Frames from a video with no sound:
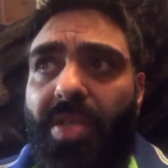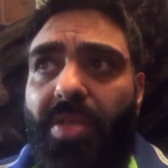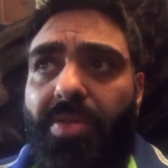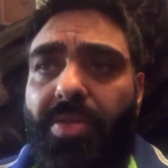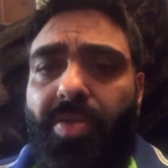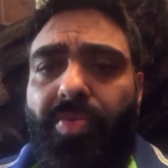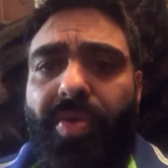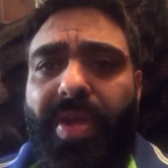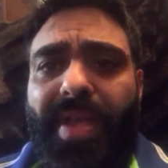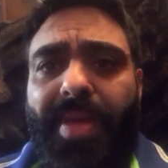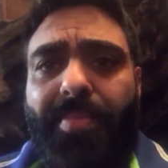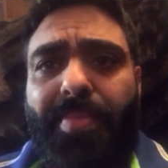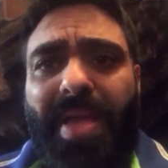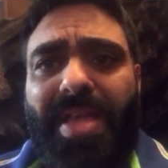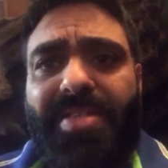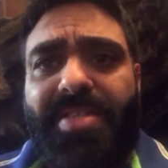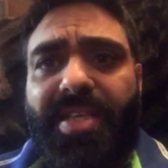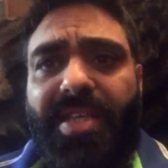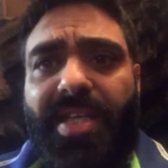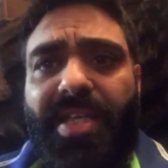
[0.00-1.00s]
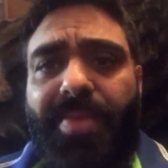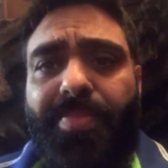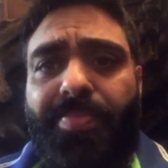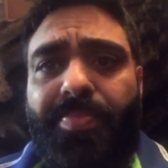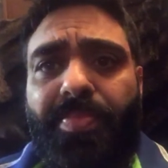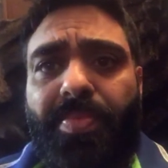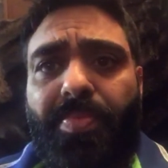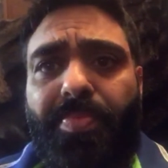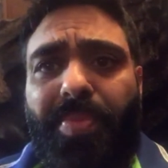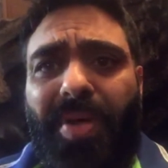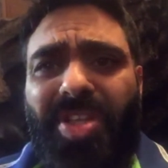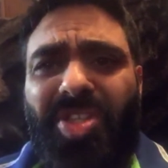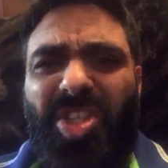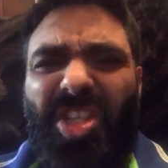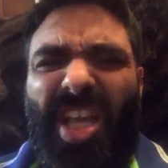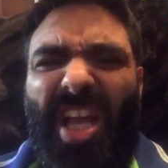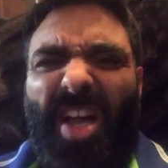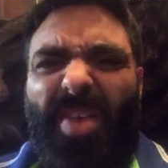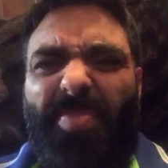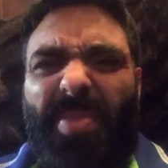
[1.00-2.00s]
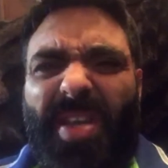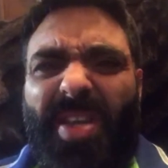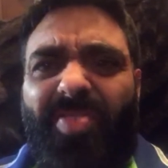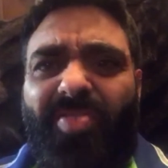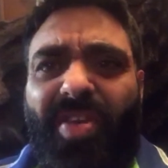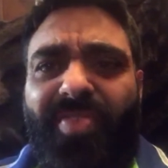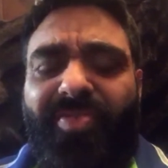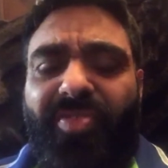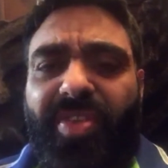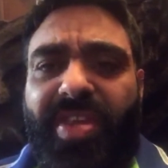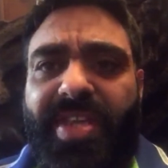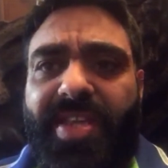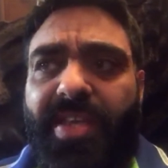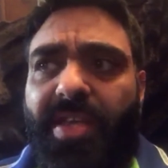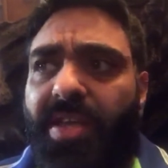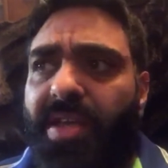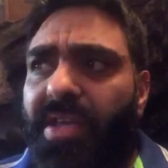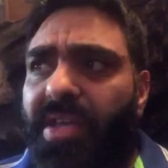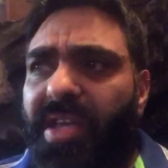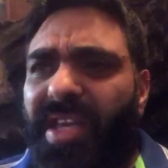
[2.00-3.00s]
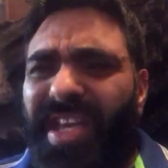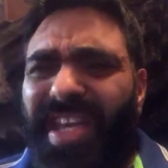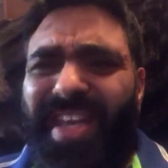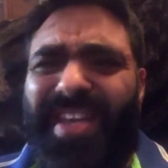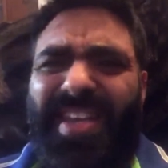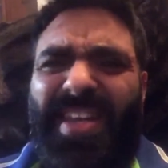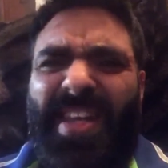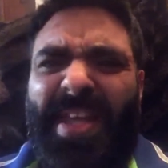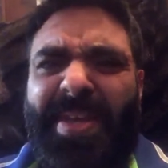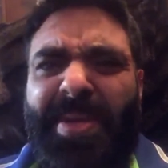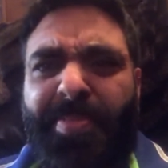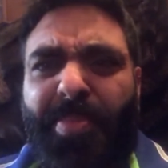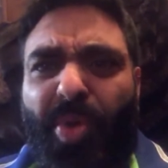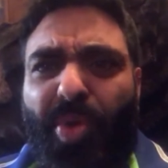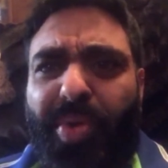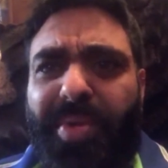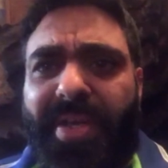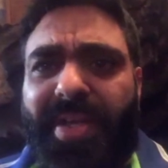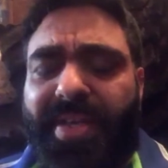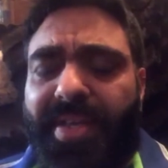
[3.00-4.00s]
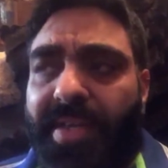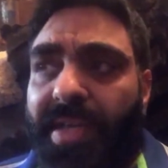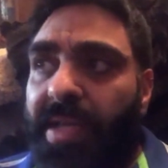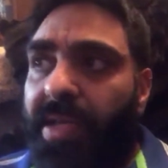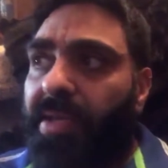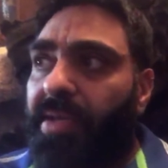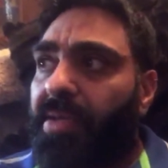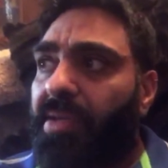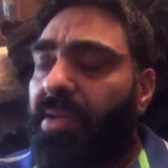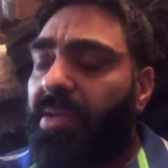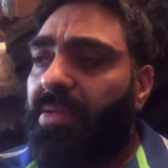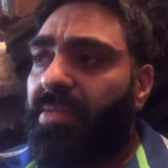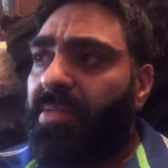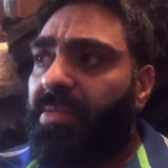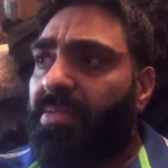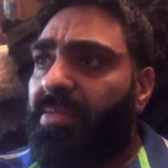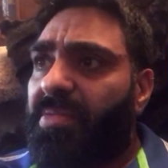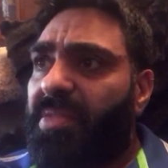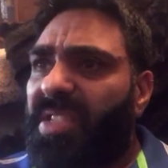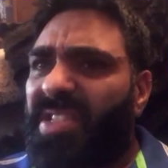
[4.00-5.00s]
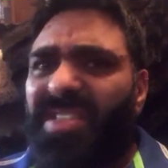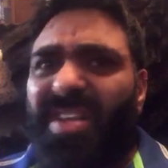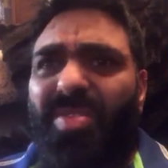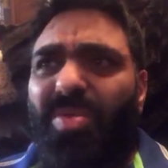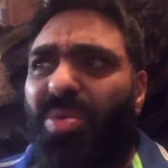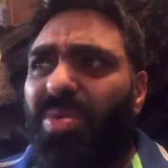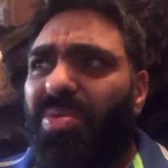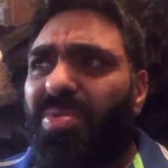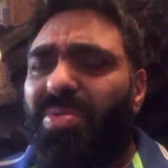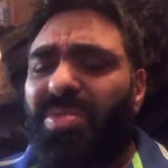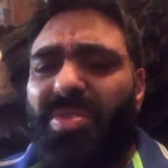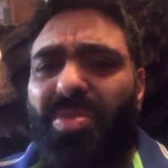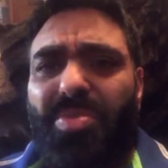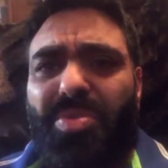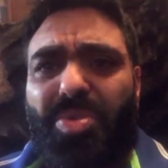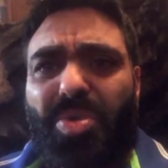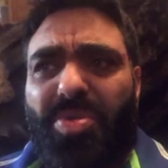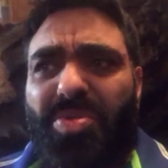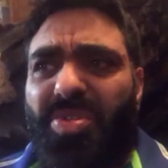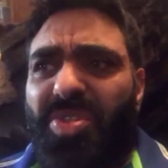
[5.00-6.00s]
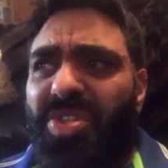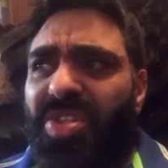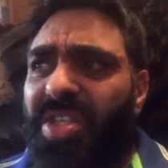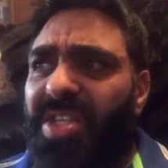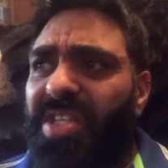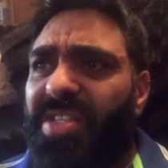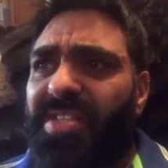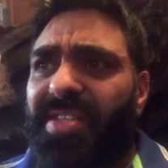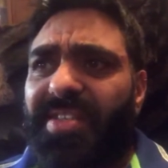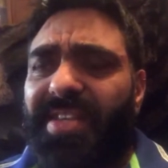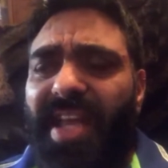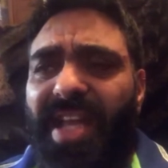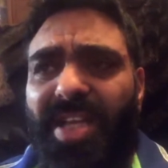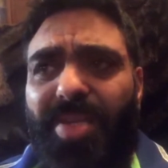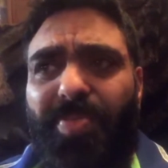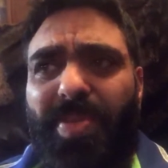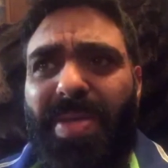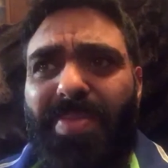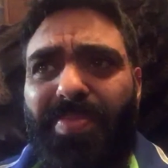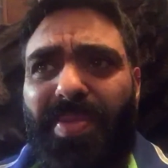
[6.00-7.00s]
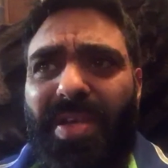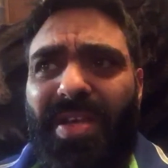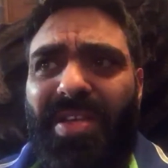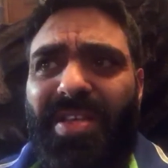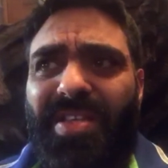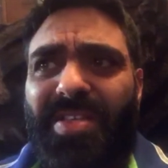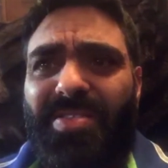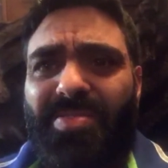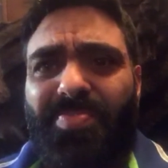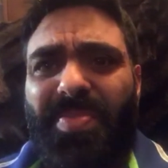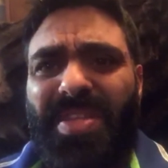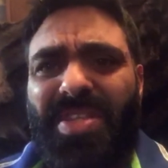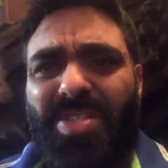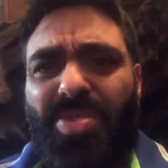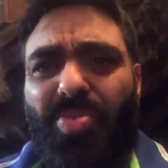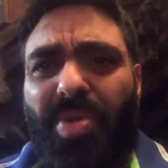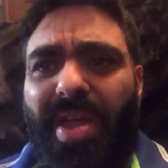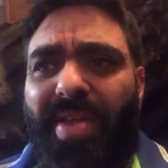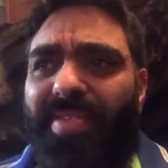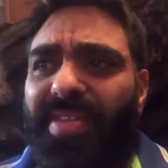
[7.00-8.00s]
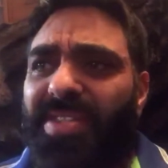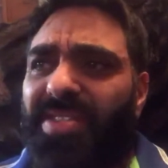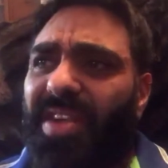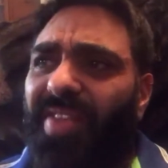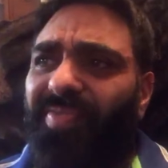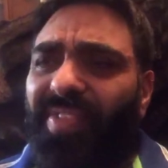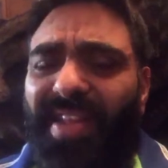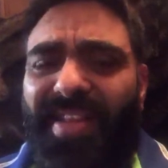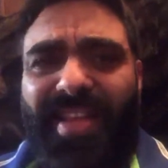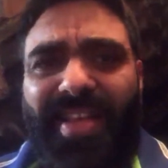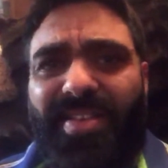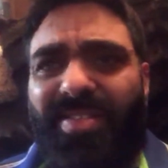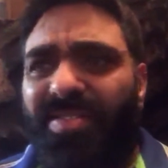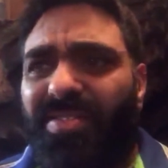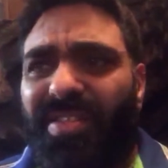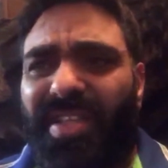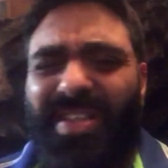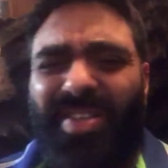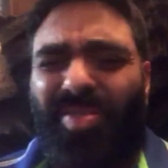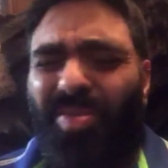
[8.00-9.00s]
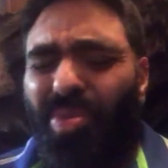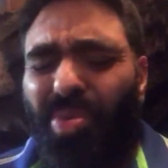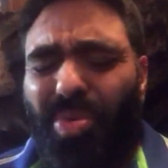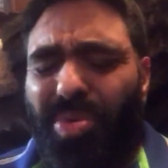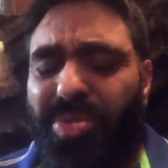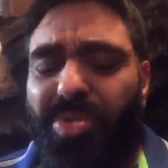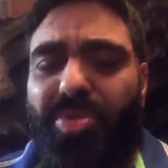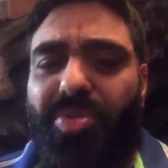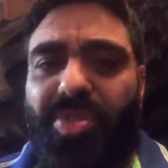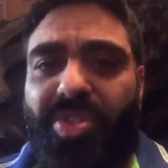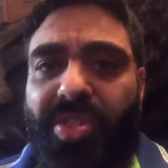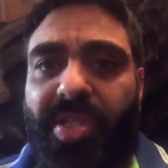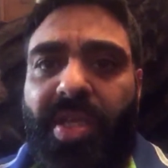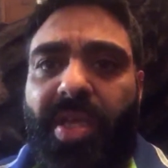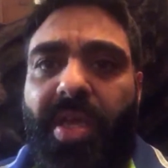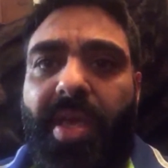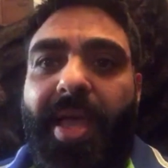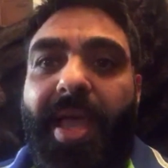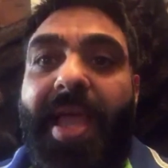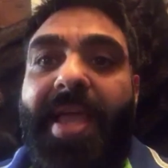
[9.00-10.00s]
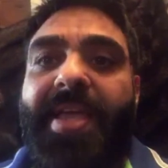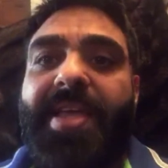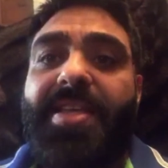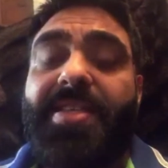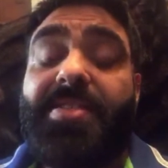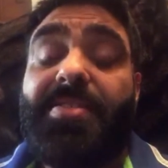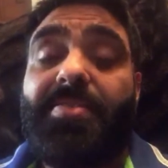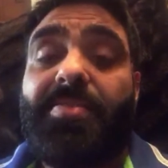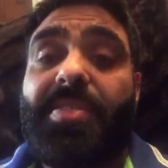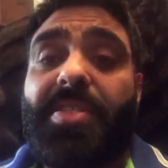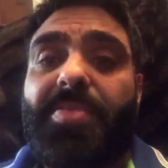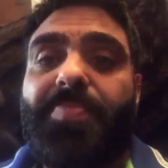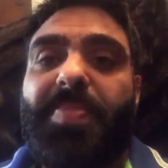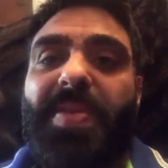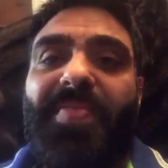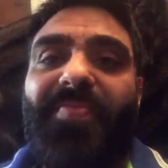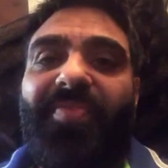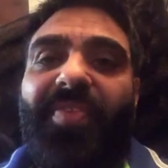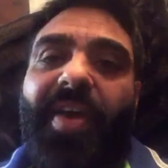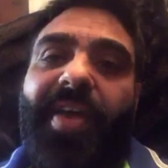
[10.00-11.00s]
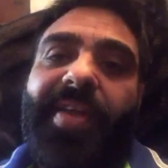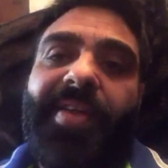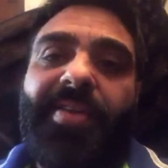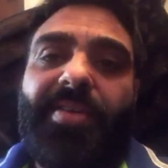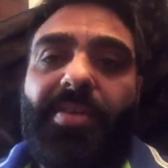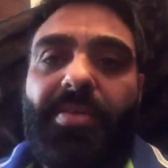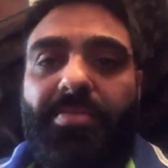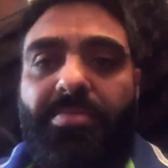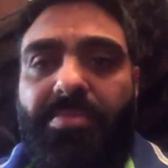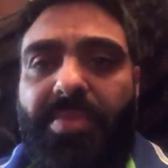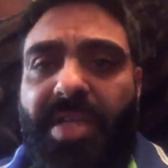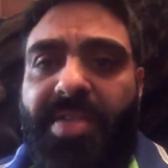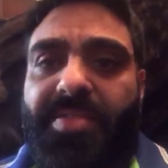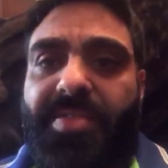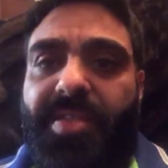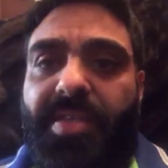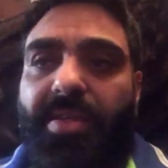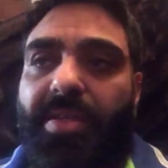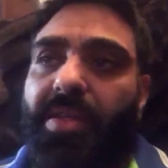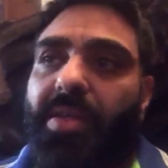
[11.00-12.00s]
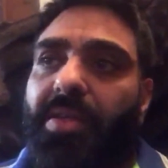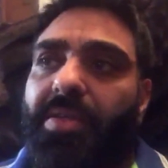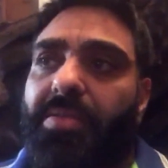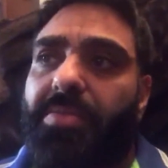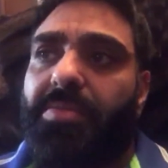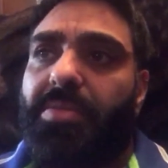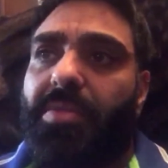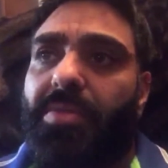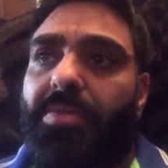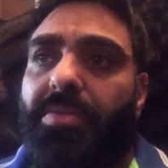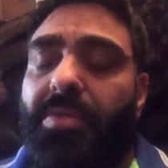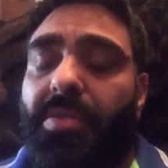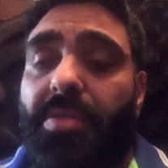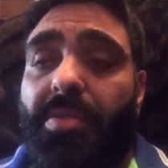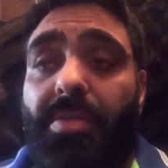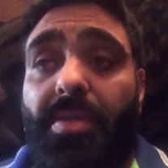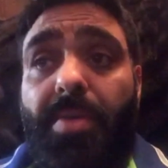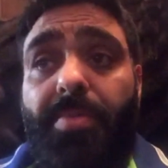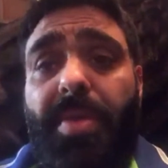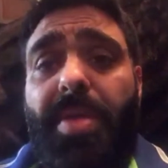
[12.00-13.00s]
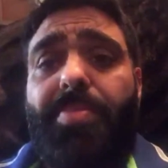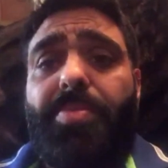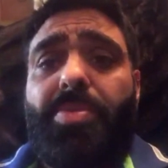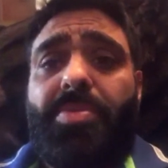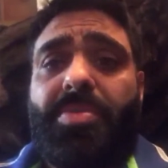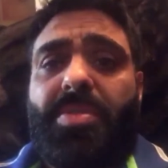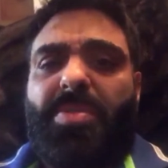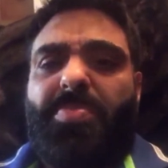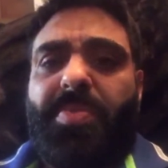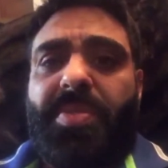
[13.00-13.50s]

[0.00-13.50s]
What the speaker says: the ring and basically punching out a bloody referee. He didn't get deported. He's done all those sorts of shit. He's attacked people. He's been swearing, stuff like that. You know, like all sorts of shit. He's just been fined. That's it. So Khabib should just